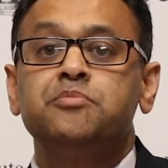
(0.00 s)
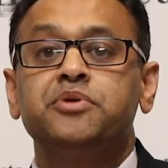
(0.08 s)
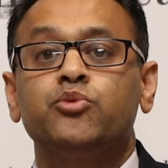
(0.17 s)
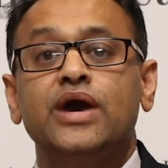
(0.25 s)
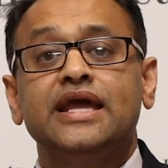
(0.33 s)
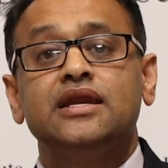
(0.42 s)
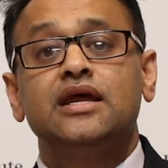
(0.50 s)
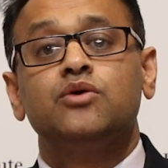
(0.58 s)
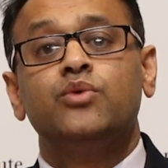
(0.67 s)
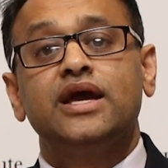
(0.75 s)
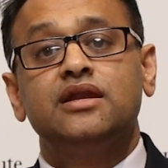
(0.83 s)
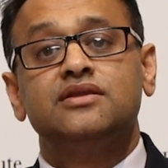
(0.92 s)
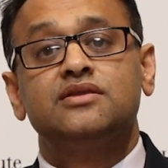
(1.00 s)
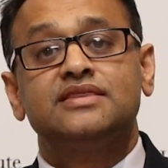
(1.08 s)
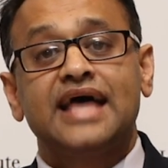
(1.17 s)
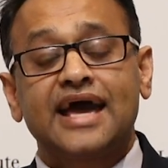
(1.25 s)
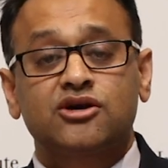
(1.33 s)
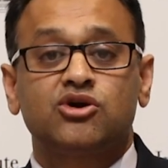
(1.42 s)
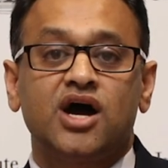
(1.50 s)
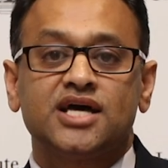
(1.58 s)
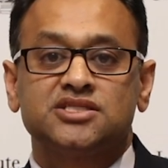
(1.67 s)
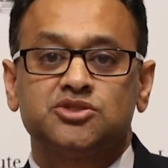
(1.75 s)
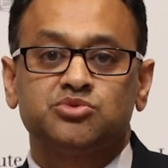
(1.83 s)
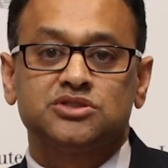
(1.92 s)
But when that
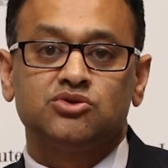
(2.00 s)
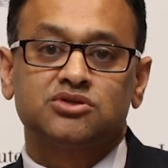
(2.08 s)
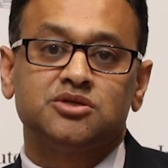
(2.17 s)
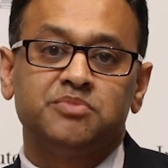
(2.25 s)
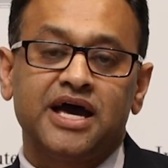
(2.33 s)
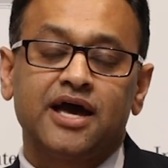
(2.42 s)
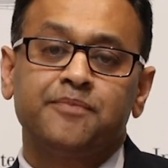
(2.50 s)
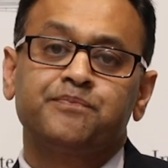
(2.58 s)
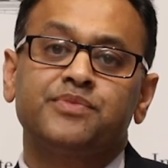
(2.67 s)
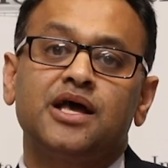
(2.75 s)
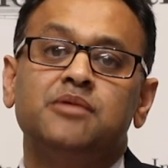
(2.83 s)
crisis was looked about,